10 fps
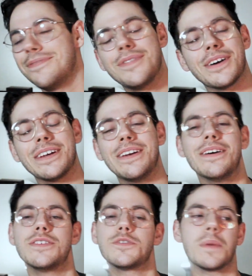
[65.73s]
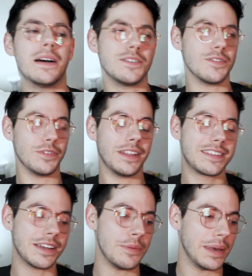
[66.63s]
Fucking sponsored,
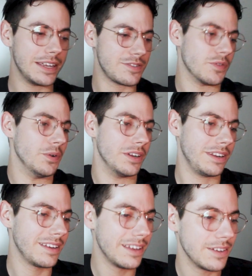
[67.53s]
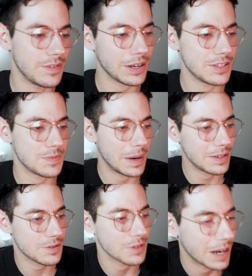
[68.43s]
that's how he pays for it. Fucking
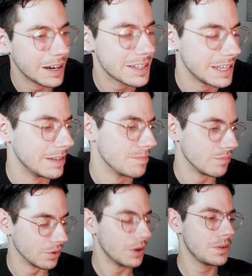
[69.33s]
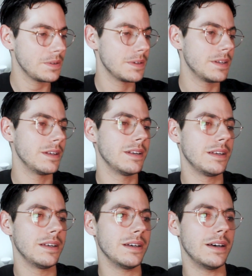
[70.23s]
sponsored content, bro.
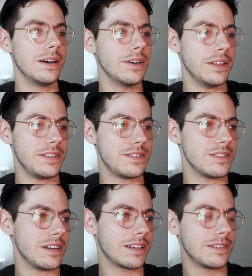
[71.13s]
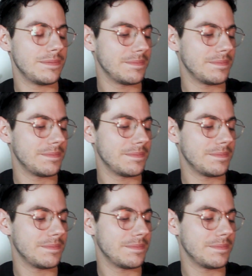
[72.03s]
Oh, that's sick.